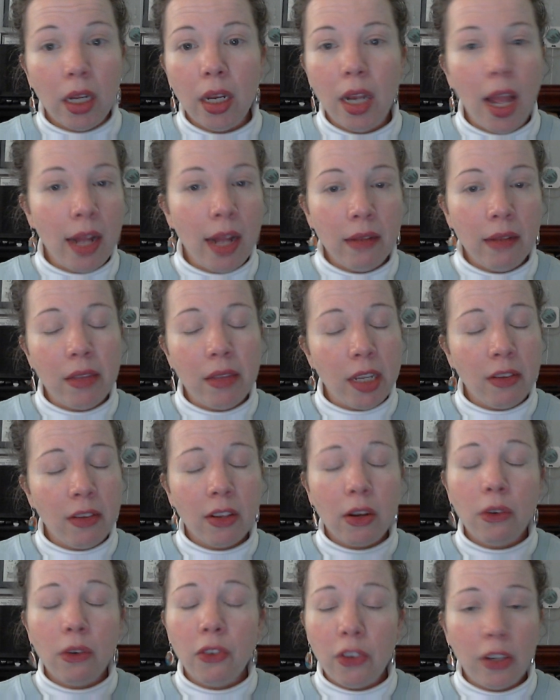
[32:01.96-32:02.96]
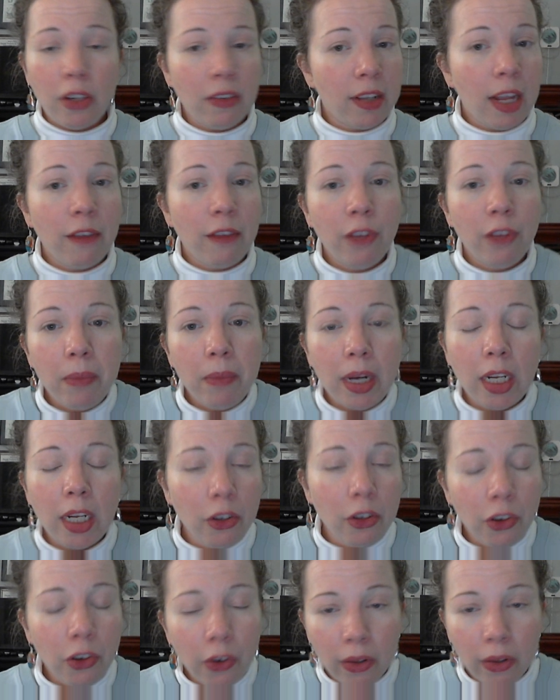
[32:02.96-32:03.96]
and this goes to save you
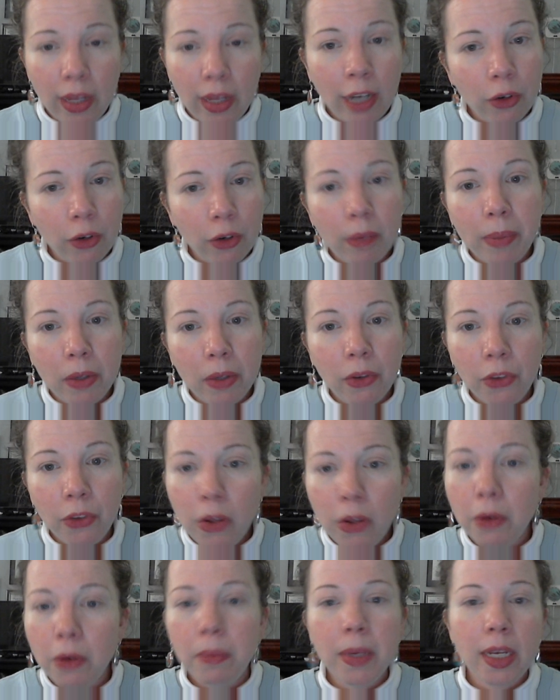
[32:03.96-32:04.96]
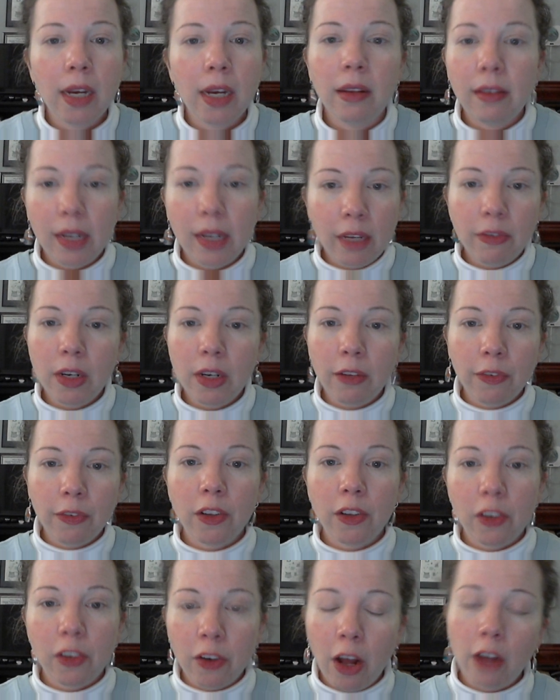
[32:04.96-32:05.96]
money on your electric bill too, because even if
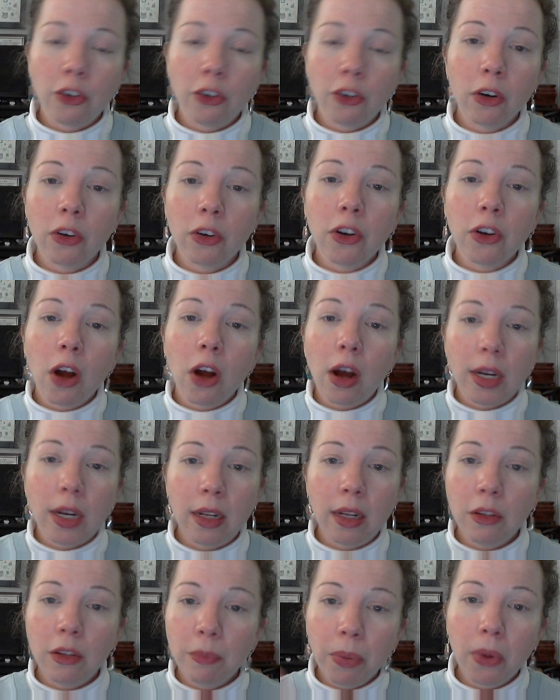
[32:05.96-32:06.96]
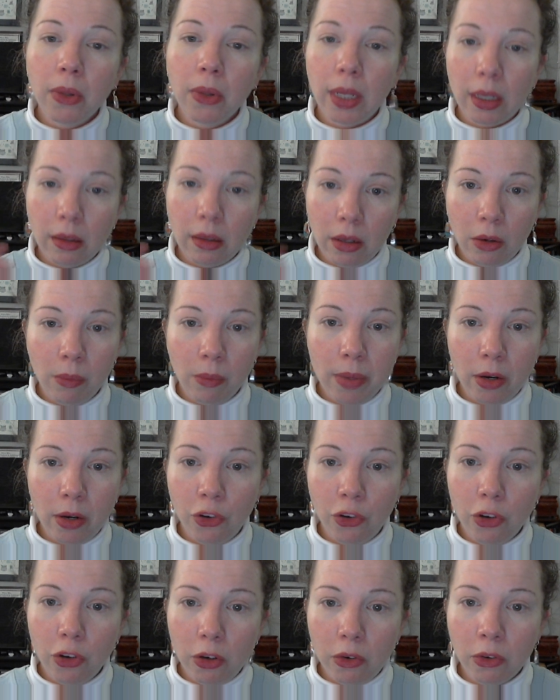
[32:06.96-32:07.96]
it's not turned on, it is pulling a little bit
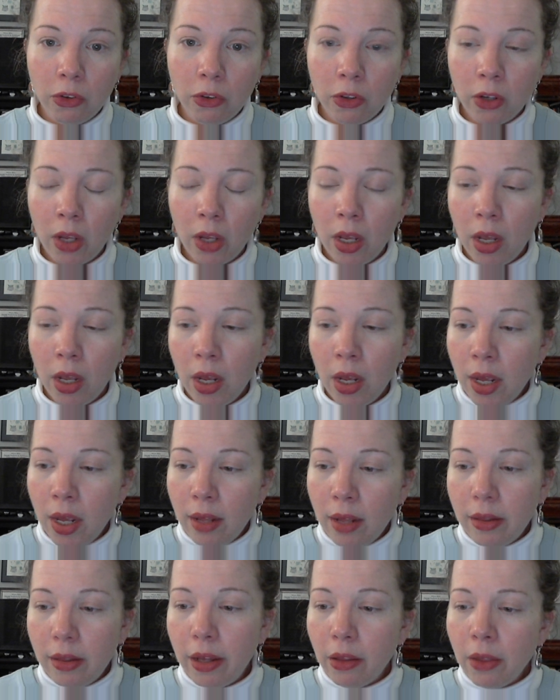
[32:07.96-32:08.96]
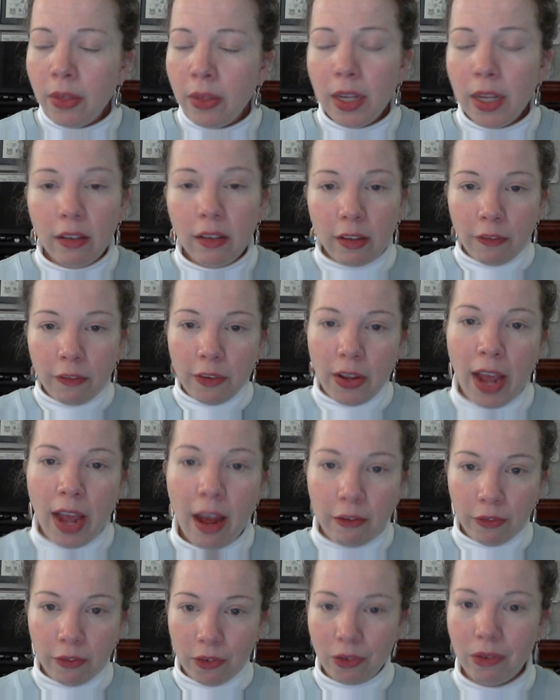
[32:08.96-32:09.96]
of juice. The other thing is, if you
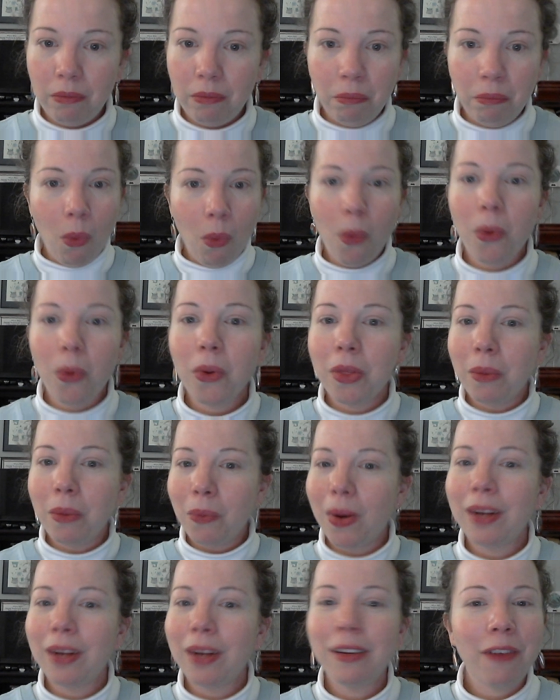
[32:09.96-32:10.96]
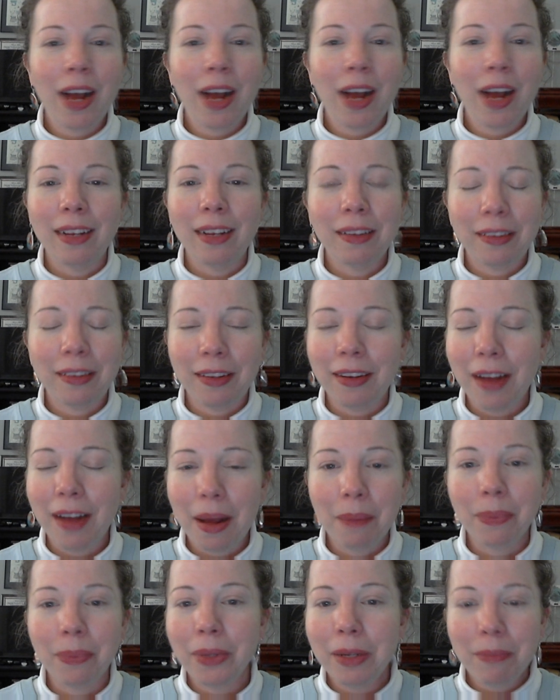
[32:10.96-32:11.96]
have more than one device,
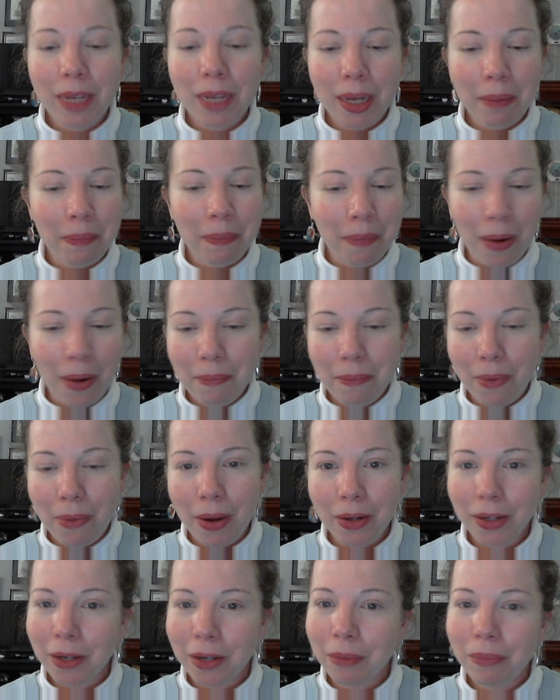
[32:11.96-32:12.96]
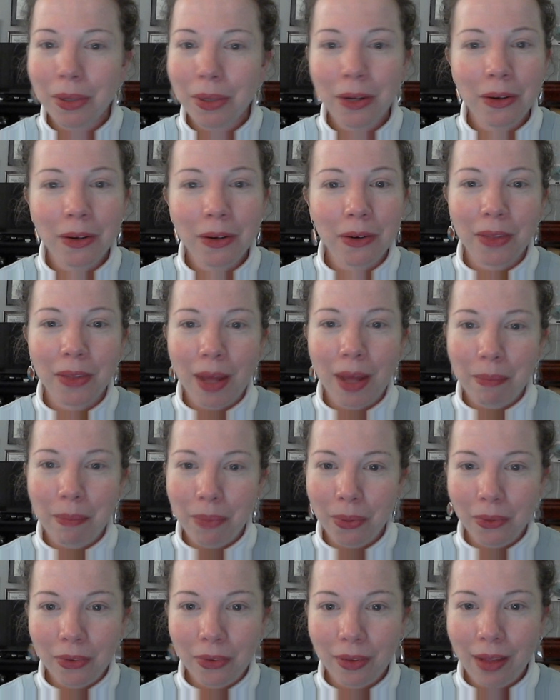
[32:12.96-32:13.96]
and believe me, I'm on a computer that
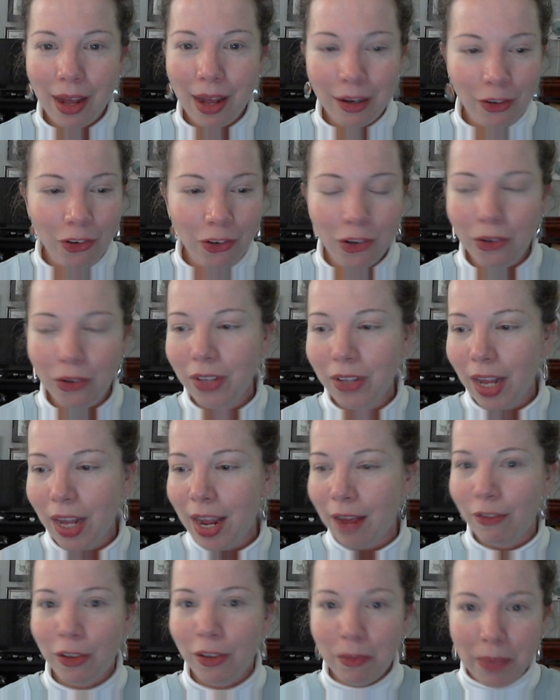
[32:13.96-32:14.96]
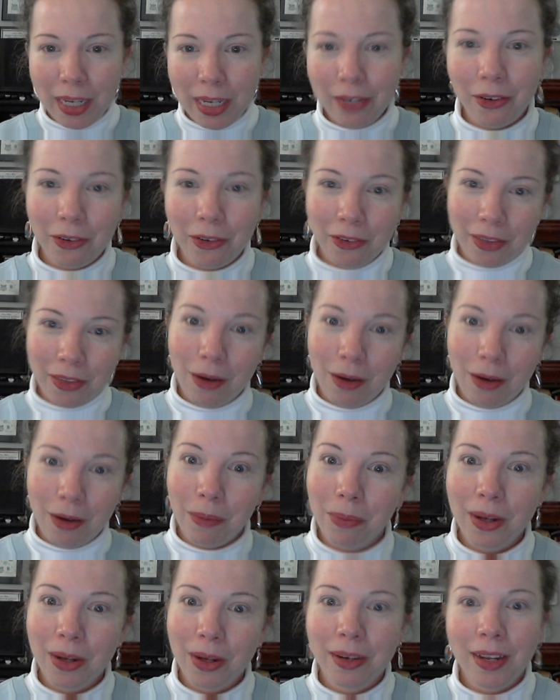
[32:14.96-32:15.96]
pulls a lot of juice. I have speakers that are
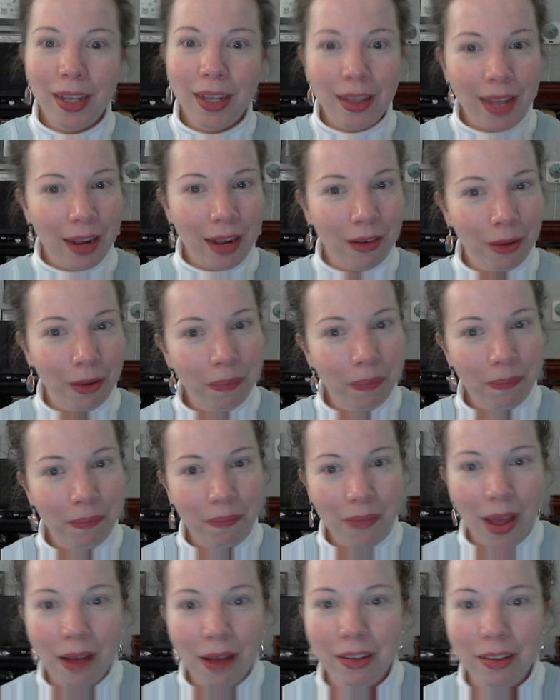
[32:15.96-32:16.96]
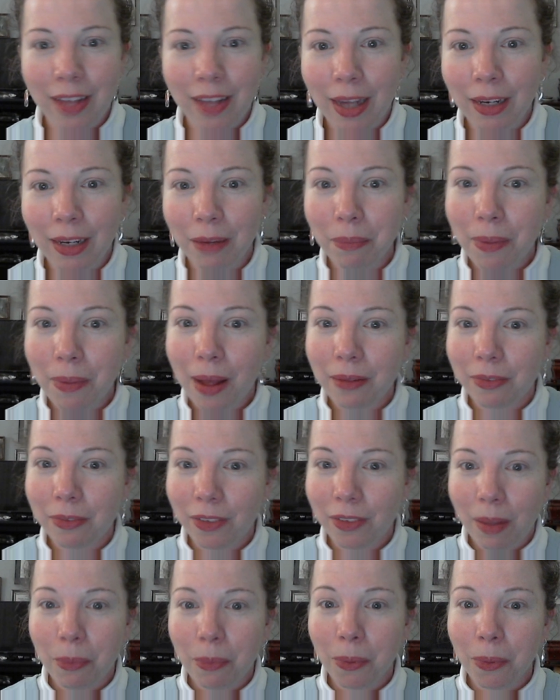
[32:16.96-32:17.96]
plugged in that are a second
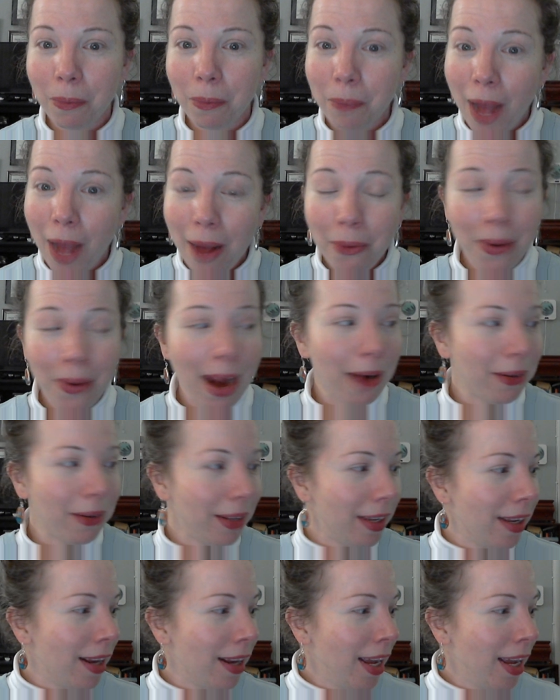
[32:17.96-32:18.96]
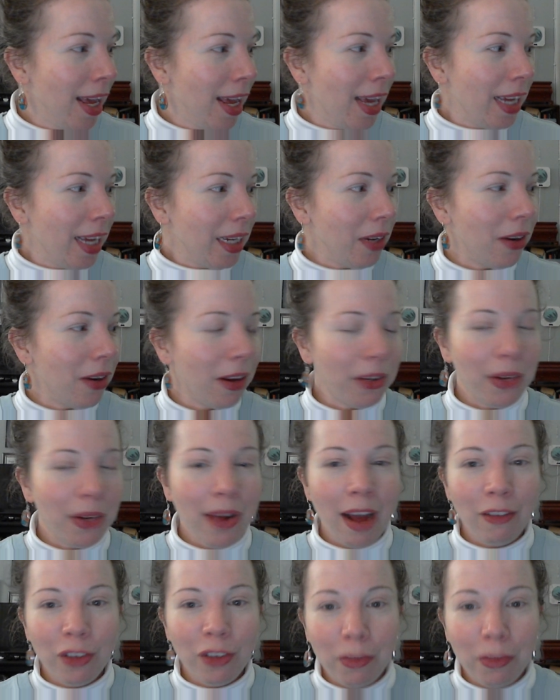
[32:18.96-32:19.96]
separate power outlet. You
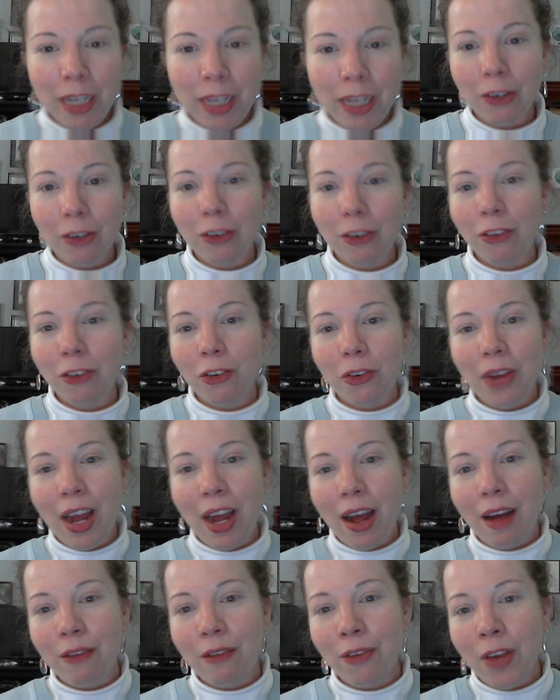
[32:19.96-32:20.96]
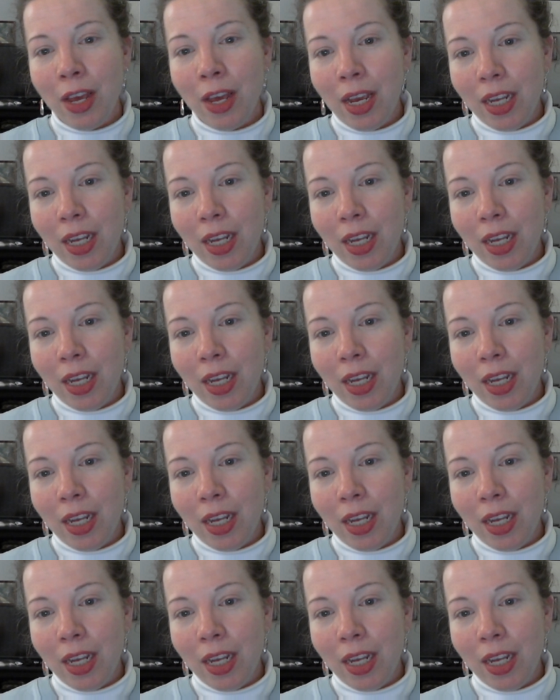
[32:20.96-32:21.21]
have speakers, you have,